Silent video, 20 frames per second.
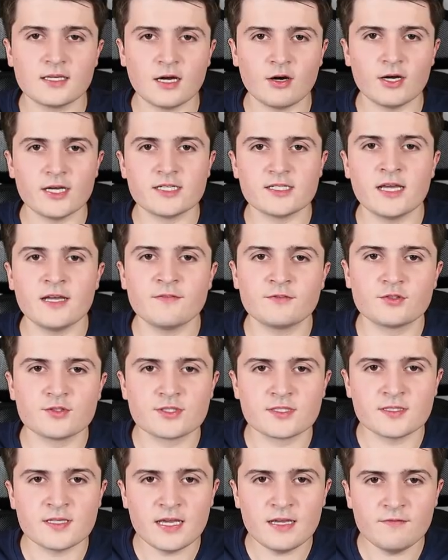Now I have to
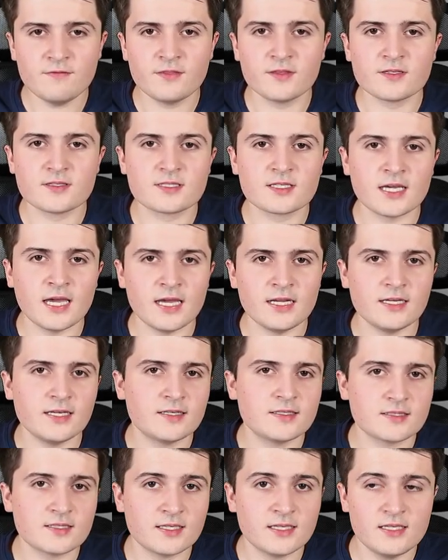save this
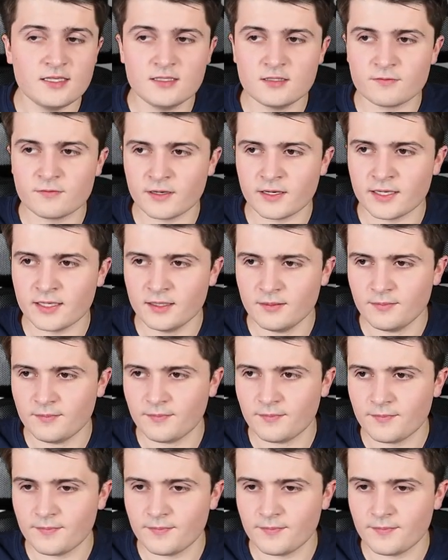KNX keys file.